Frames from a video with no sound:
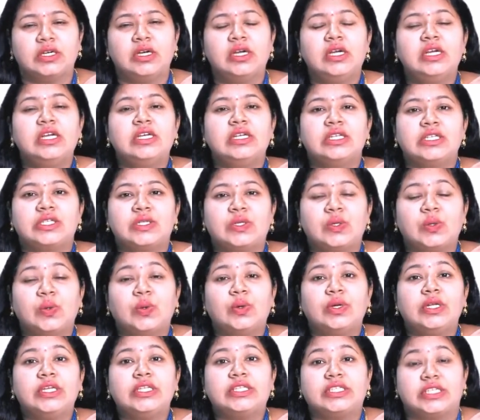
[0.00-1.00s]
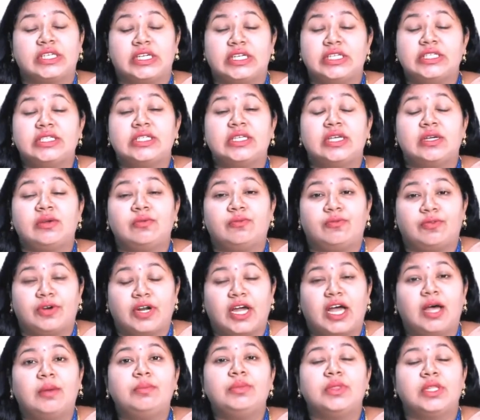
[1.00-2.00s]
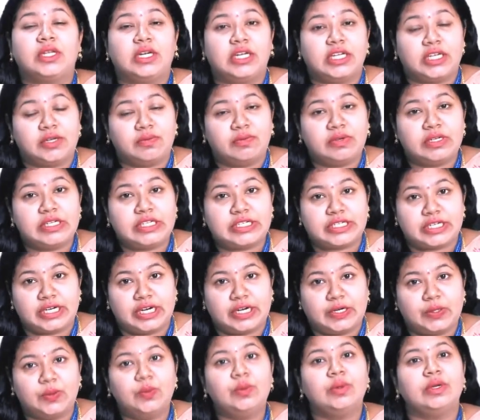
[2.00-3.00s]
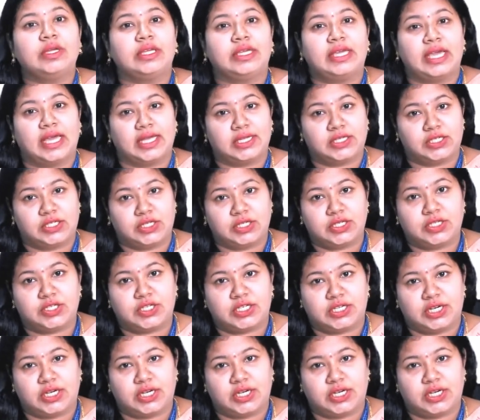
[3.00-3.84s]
slowly changing from the liquid state to gaseous state.